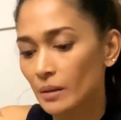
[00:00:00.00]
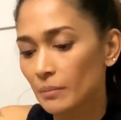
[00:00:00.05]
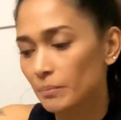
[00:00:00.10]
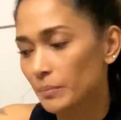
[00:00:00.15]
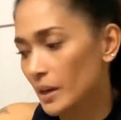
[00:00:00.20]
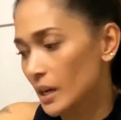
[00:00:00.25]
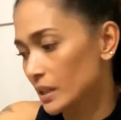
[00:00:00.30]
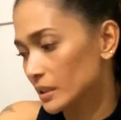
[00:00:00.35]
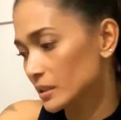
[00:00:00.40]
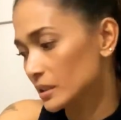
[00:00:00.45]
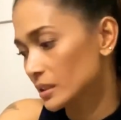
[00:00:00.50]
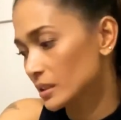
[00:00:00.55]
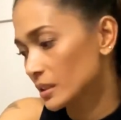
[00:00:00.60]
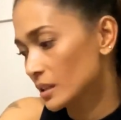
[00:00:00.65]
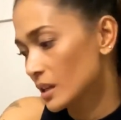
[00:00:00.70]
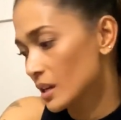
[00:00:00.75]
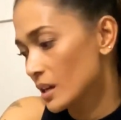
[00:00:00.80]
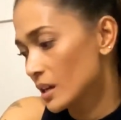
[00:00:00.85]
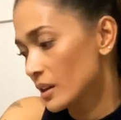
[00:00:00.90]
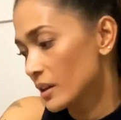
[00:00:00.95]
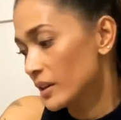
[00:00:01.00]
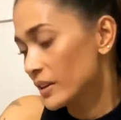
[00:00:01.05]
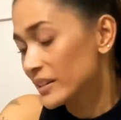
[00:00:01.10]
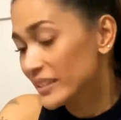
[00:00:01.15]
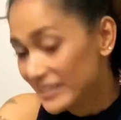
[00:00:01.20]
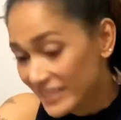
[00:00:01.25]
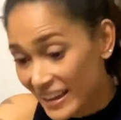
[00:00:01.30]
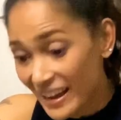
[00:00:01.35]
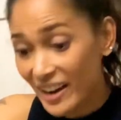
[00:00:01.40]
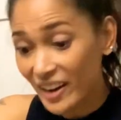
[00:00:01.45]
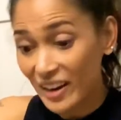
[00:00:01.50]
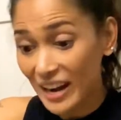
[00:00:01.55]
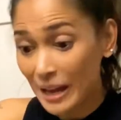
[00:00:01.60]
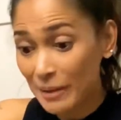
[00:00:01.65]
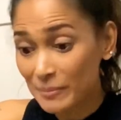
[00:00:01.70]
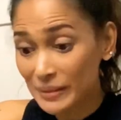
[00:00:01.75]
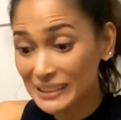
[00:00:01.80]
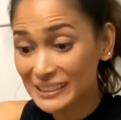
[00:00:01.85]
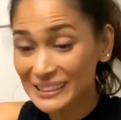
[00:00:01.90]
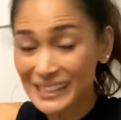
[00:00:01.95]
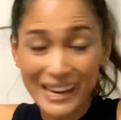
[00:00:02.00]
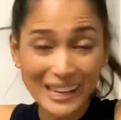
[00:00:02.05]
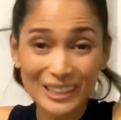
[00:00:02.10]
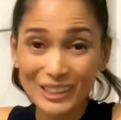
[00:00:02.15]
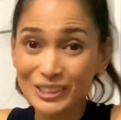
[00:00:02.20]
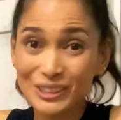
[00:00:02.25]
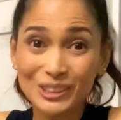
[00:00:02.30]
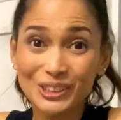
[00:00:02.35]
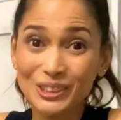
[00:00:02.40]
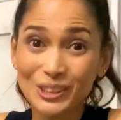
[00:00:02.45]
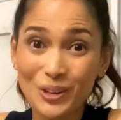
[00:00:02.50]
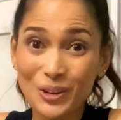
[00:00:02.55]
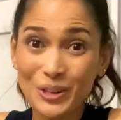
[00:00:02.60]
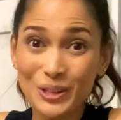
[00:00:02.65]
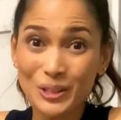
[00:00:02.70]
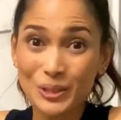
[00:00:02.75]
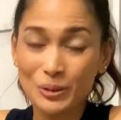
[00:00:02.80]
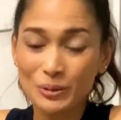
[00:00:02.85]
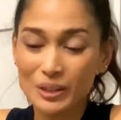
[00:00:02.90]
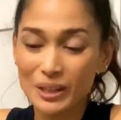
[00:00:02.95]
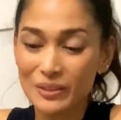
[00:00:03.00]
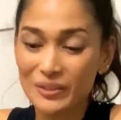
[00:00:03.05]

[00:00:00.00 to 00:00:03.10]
But there, I'm excited to show you.